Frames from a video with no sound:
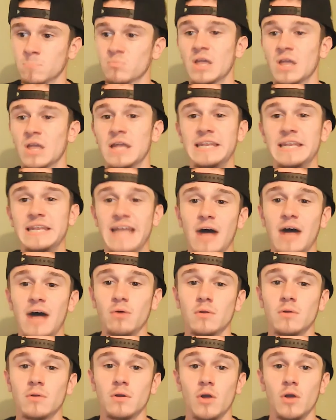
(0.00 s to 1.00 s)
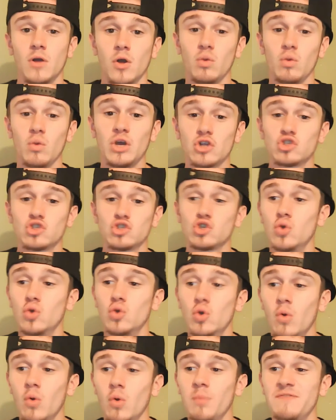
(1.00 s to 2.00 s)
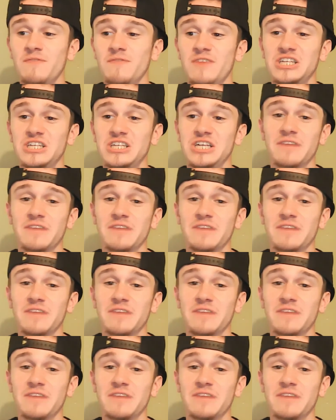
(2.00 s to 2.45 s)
Now we go to who will be finishing